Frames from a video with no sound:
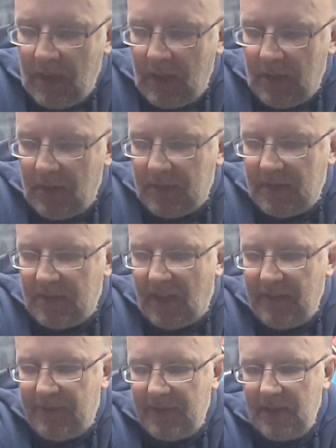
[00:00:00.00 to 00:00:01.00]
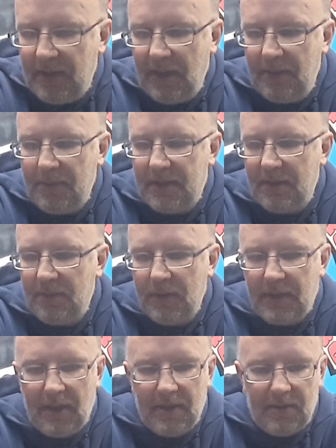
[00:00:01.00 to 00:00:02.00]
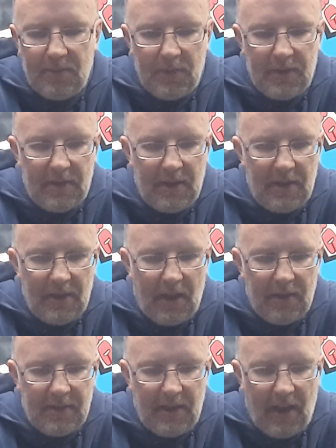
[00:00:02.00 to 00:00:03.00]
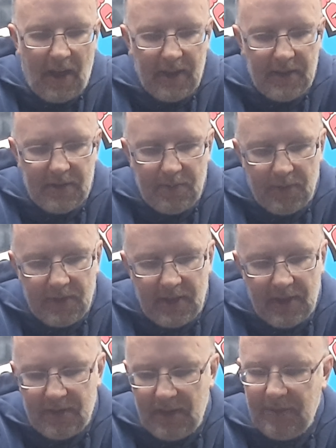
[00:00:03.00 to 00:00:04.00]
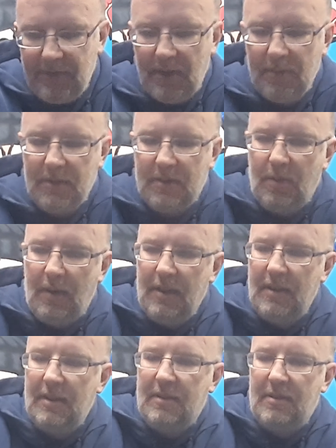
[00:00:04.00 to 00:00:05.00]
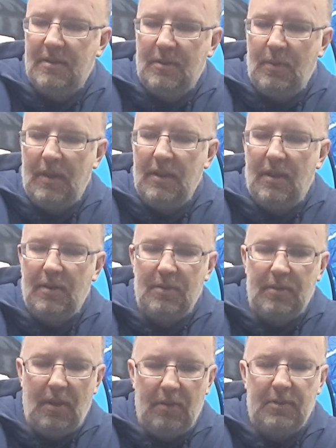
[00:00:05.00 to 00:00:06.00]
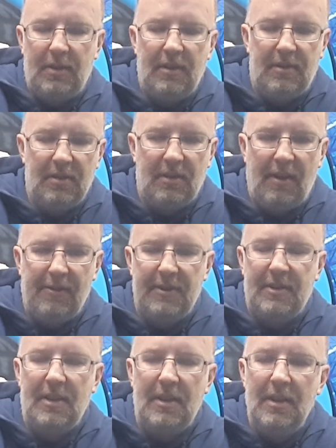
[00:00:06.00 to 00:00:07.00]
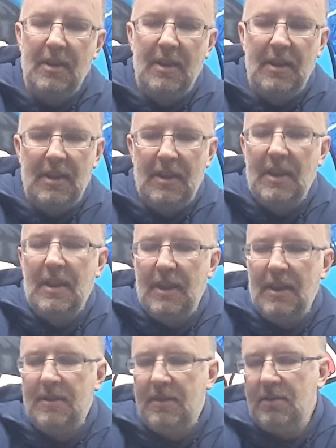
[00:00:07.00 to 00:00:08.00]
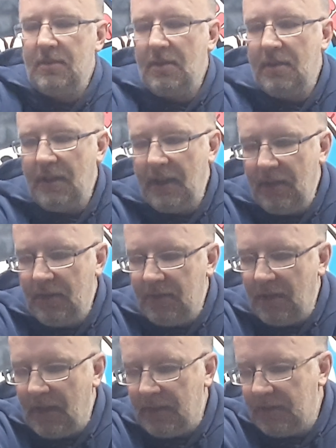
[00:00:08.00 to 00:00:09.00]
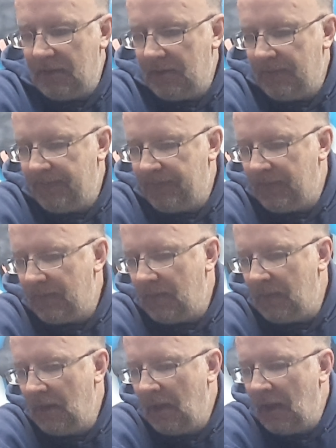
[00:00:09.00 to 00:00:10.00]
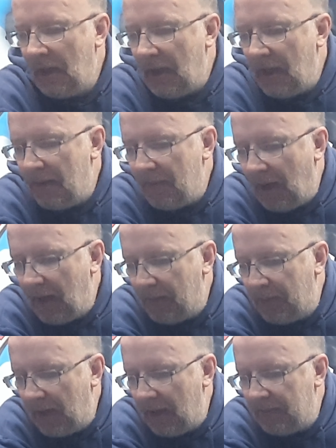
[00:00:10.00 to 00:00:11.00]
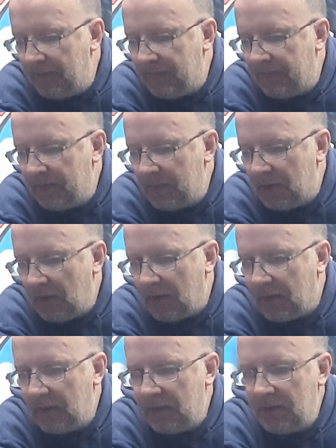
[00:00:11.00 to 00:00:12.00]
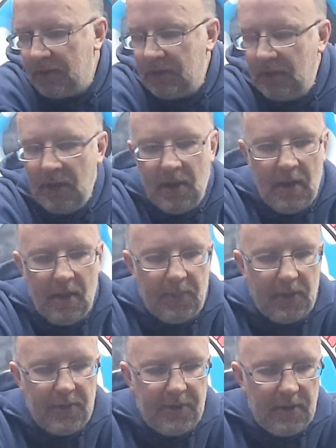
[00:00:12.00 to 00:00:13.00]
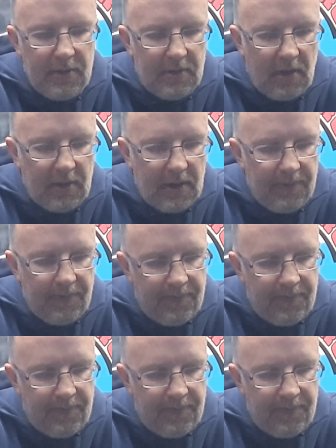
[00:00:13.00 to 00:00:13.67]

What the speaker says: You know, the Typhon you're limited with the height, but this, even though it's quite low centre of gravity, it does all right on grass. RPM shock ball joints on it.